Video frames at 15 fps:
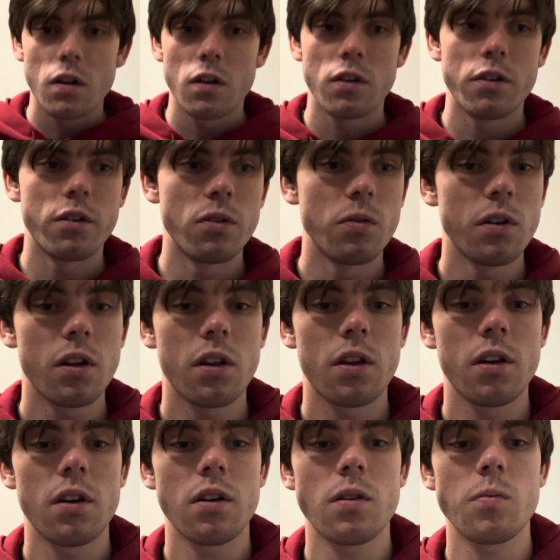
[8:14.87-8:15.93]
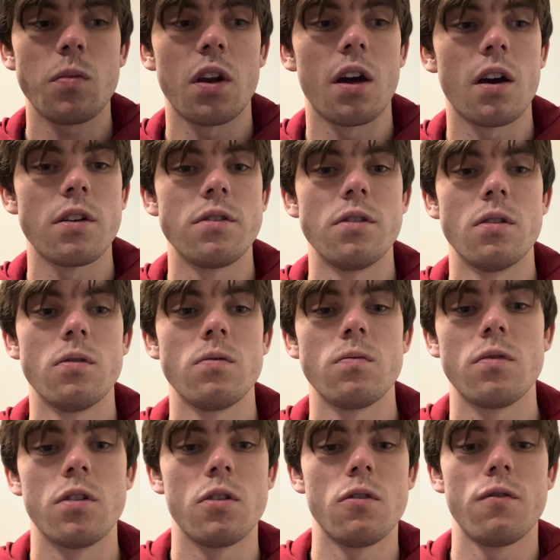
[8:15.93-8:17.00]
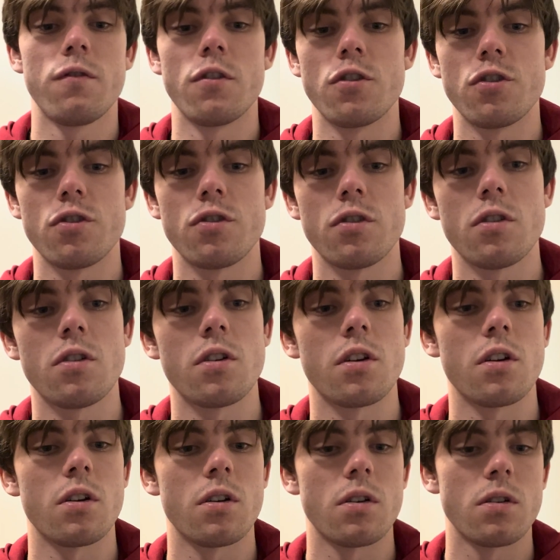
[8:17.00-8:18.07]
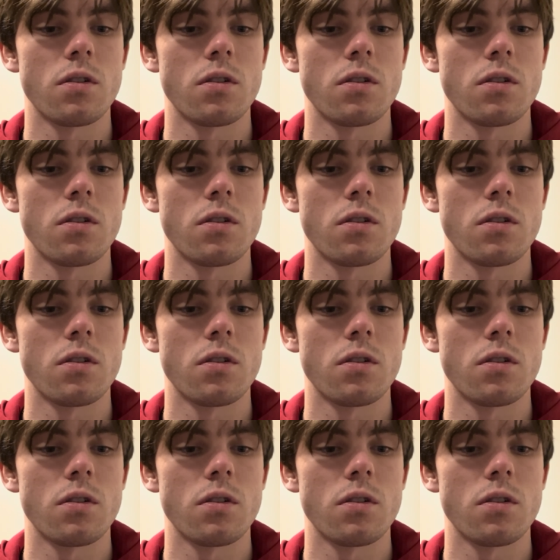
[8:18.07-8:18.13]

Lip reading: do anything, but I don't know for sure here.